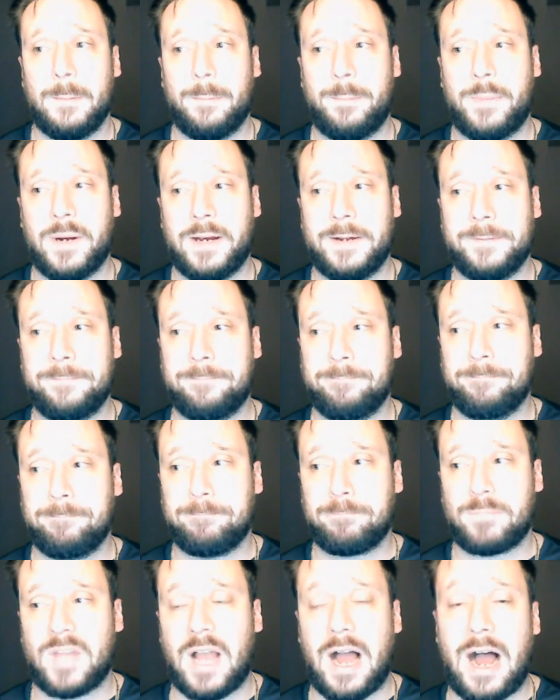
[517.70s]
But
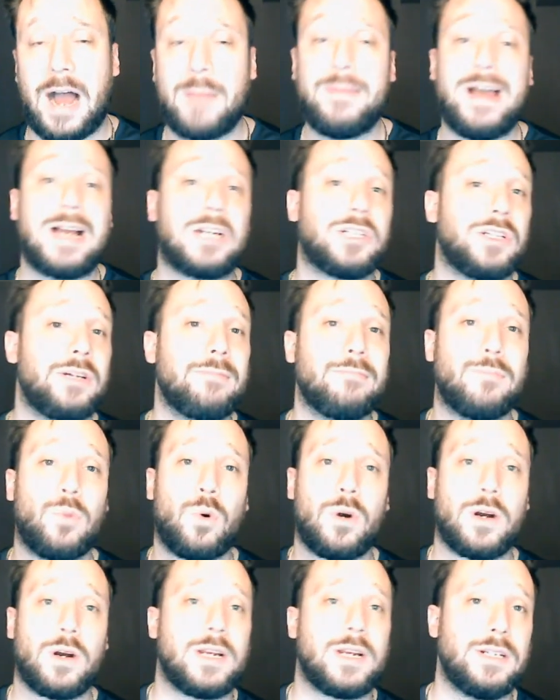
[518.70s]
I'm actually
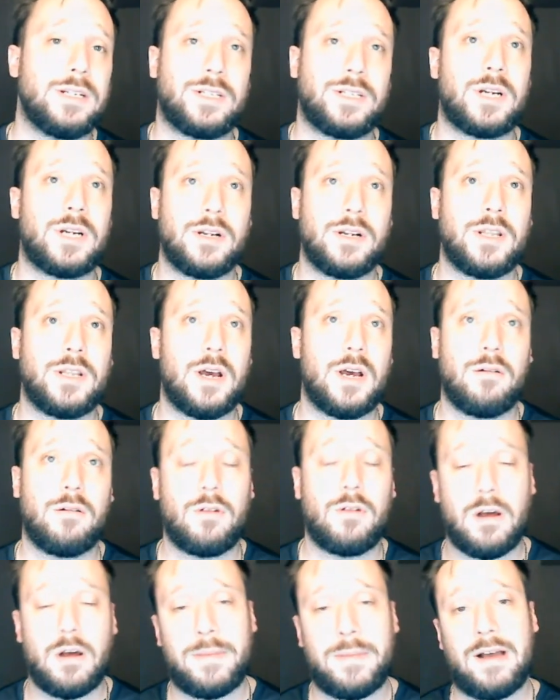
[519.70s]
more concerned,
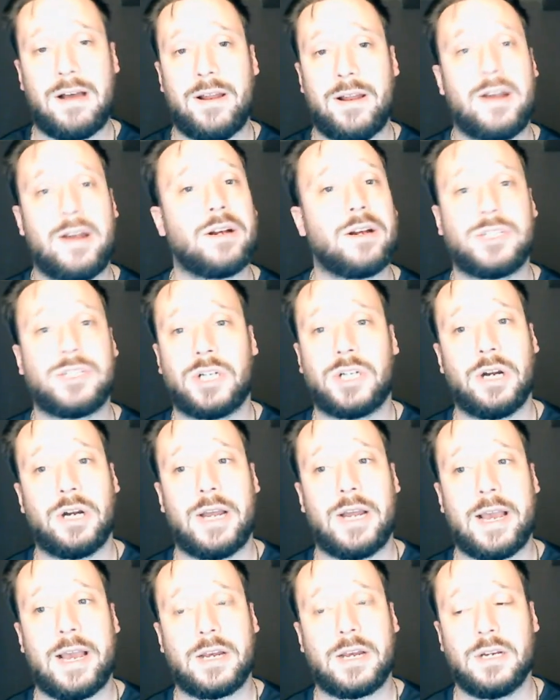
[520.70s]
though, about Erik
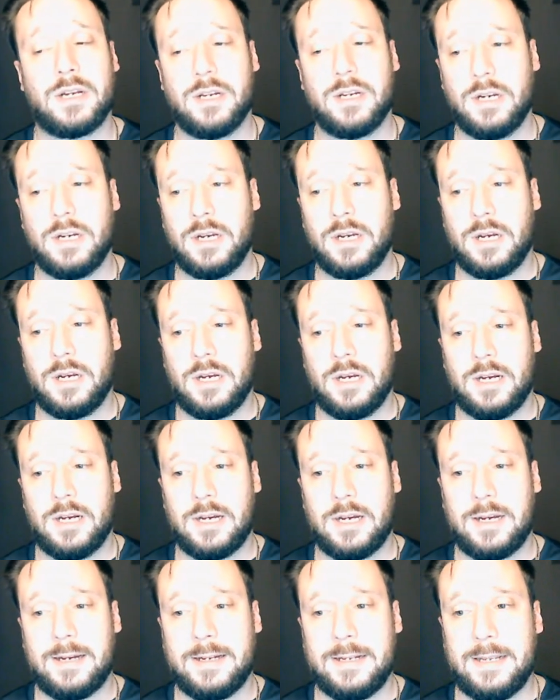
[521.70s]
Cernak.
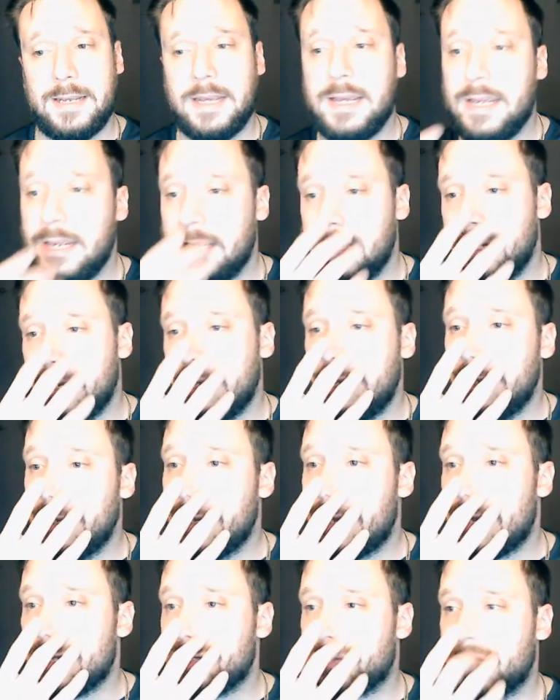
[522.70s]
He he
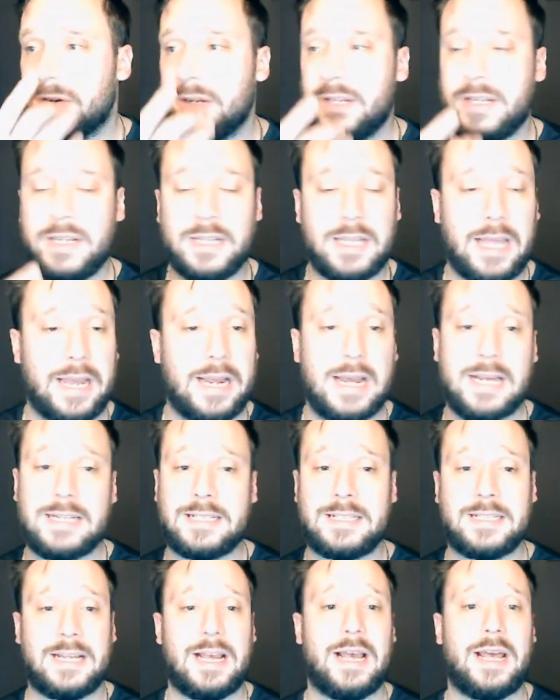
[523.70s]
has really, like I
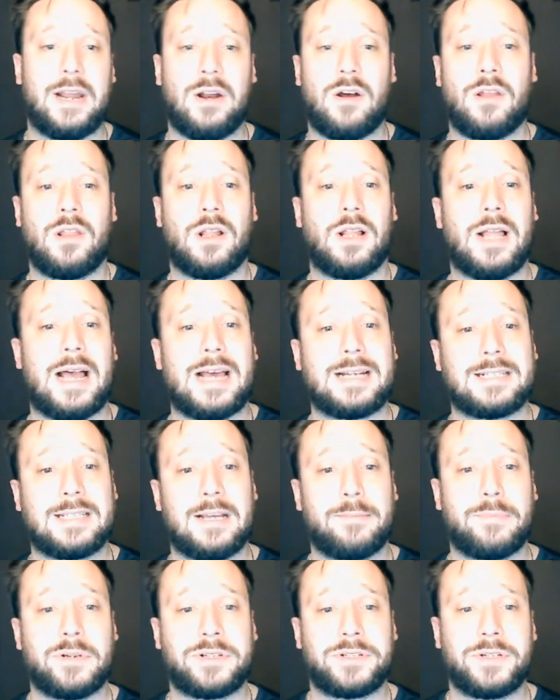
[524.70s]
said on the last
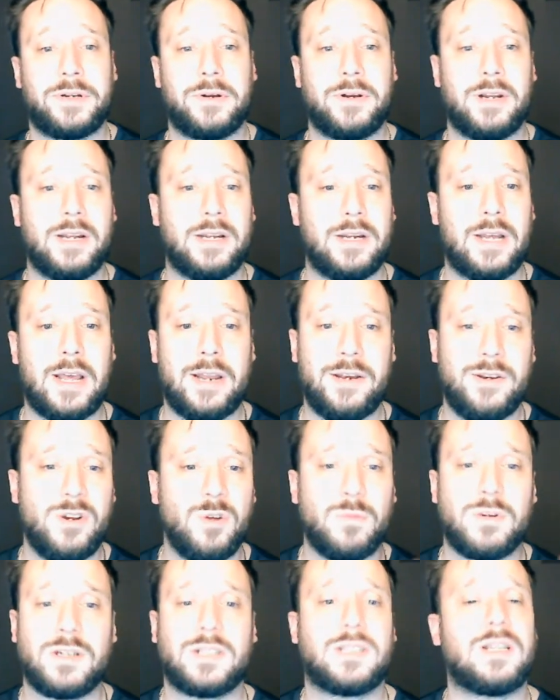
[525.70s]
episode and and
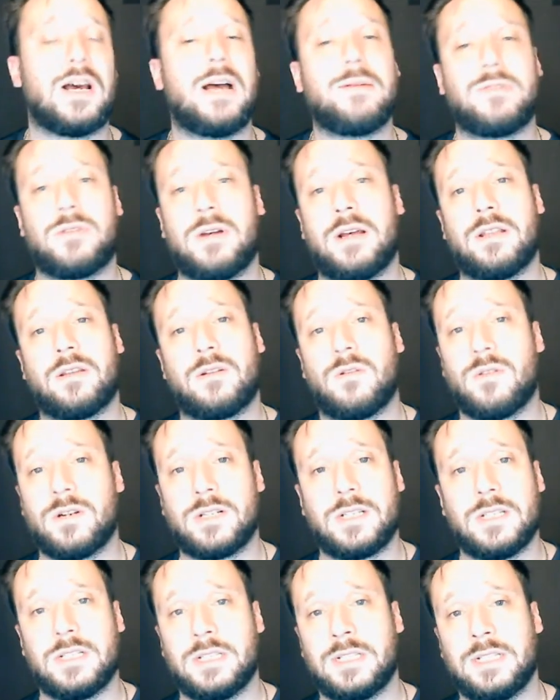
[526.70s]
numerous times throughout the
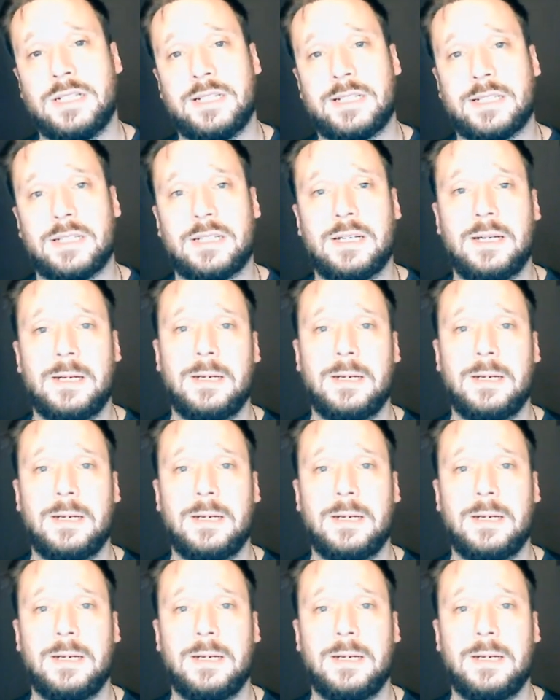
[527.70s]
course of the season,